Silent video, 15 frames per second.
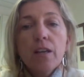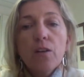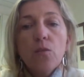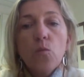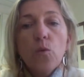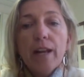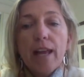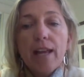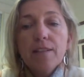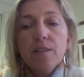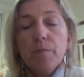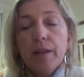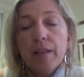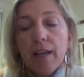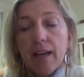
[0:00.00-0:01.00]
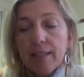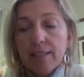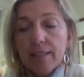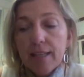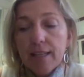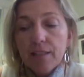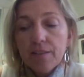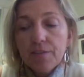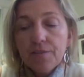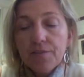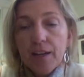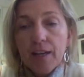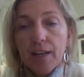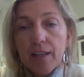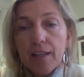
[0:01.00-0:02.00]
What has been
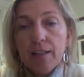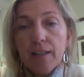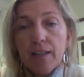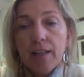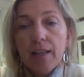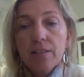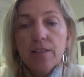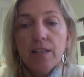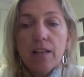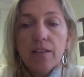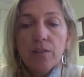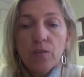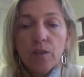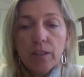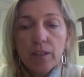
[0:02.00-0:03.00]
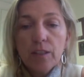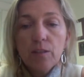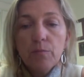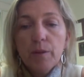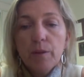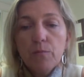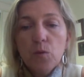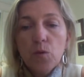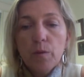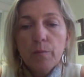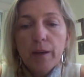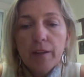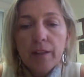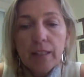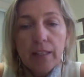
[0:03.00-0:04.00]
identified, and I'll tell you a little bit more
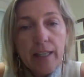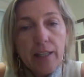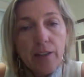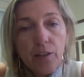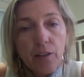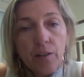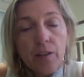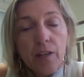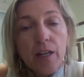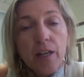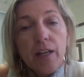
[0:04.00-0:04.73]
about it later,